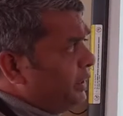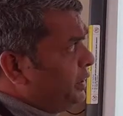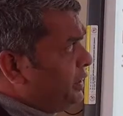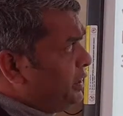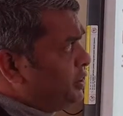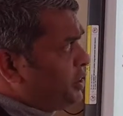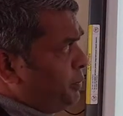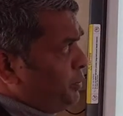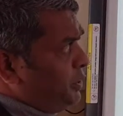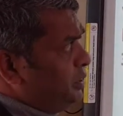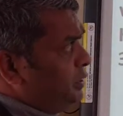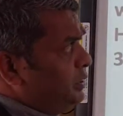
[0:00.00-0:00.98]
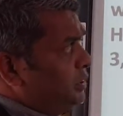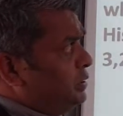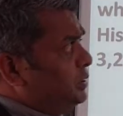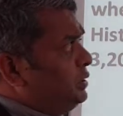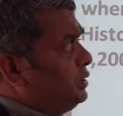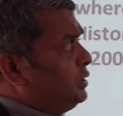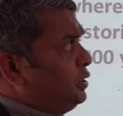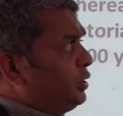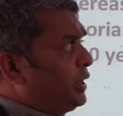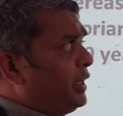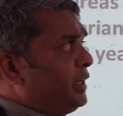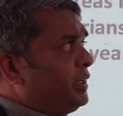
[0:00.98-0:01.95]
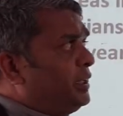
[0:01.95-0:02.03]
in Egypt,
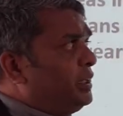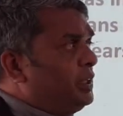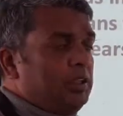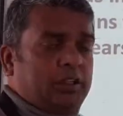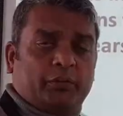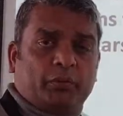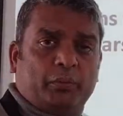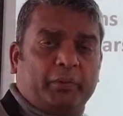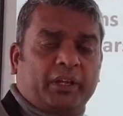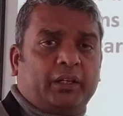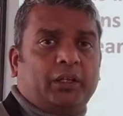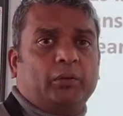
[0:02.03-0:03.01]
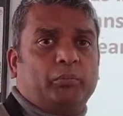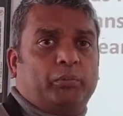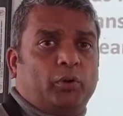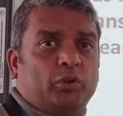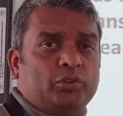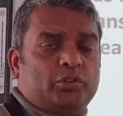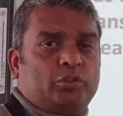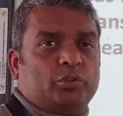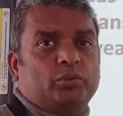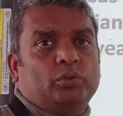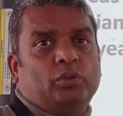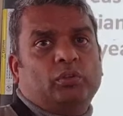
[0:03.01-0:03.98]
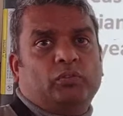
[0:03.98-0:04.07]
okay, they were making bronze
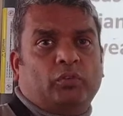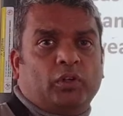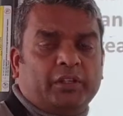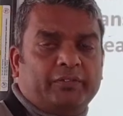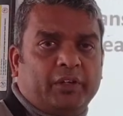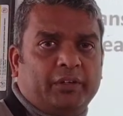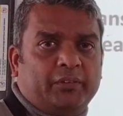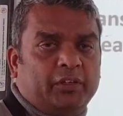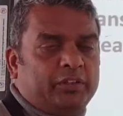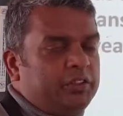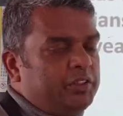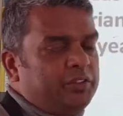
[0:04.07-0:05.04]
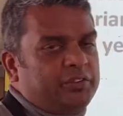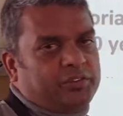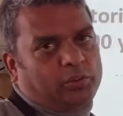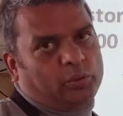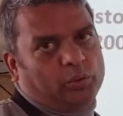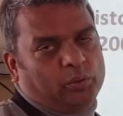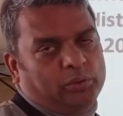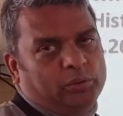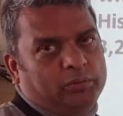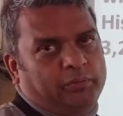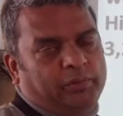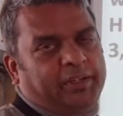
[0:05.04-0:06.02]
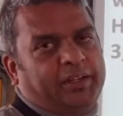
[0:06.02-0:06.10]
tool 4500 years ago,
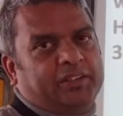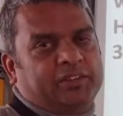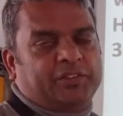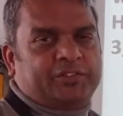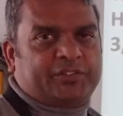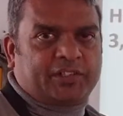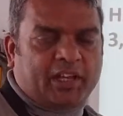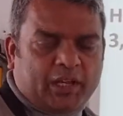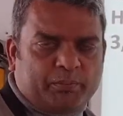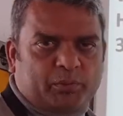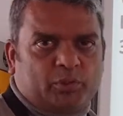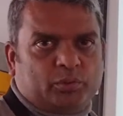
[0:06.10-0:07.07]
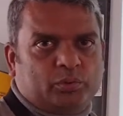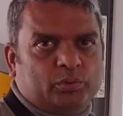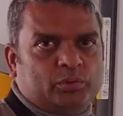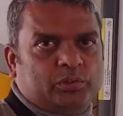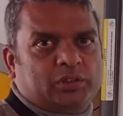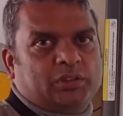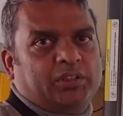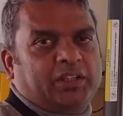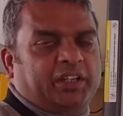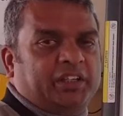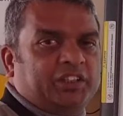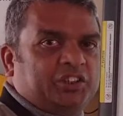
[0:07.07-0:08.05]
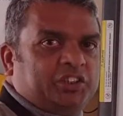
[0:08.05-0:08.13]
whereas the same tools
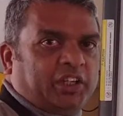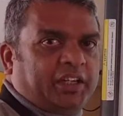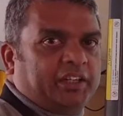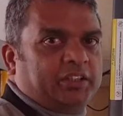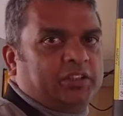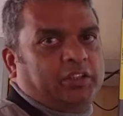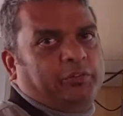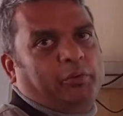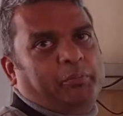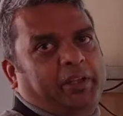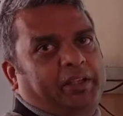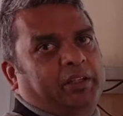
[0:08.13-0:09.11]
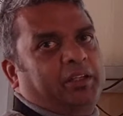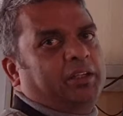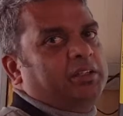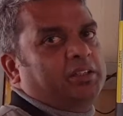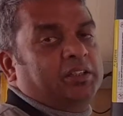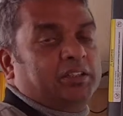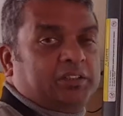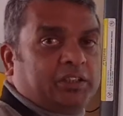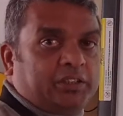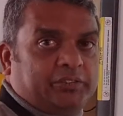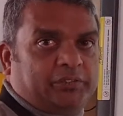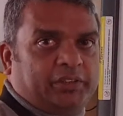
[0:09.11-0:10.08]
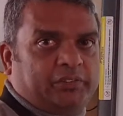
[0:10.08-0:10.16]
in China they were making it
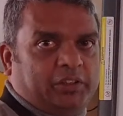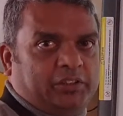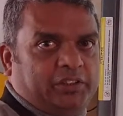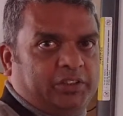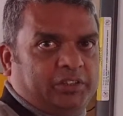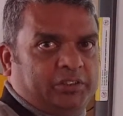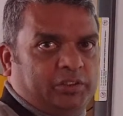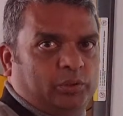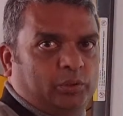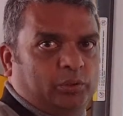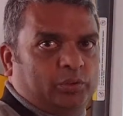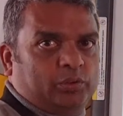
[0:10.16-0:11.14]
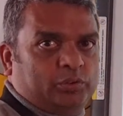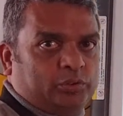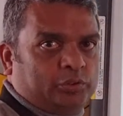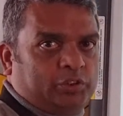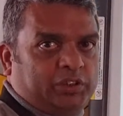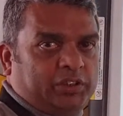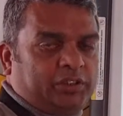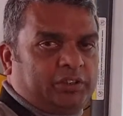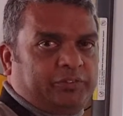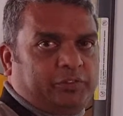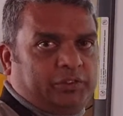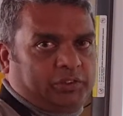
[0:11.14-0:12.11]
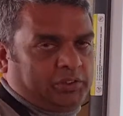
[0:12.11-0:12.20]
3500 years ago. So see the
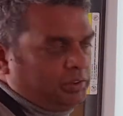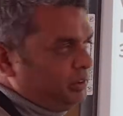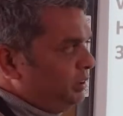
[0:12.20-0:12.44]
difference.